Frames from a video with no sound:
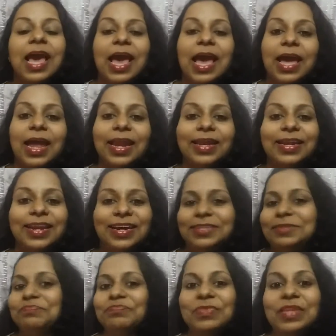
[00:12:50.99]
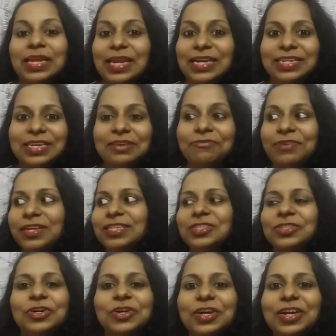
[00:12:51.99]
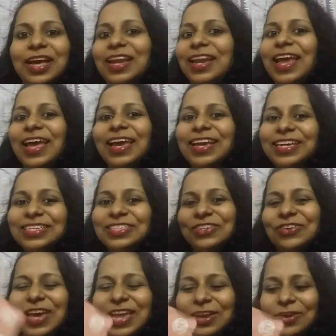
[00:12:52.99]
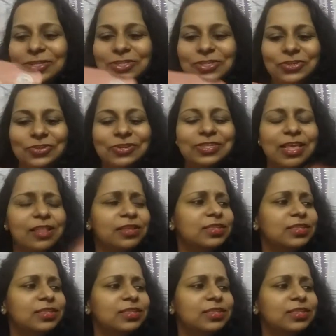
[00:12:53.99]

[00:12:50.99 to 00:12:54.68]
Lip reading: And like if it is good, like you can also use it.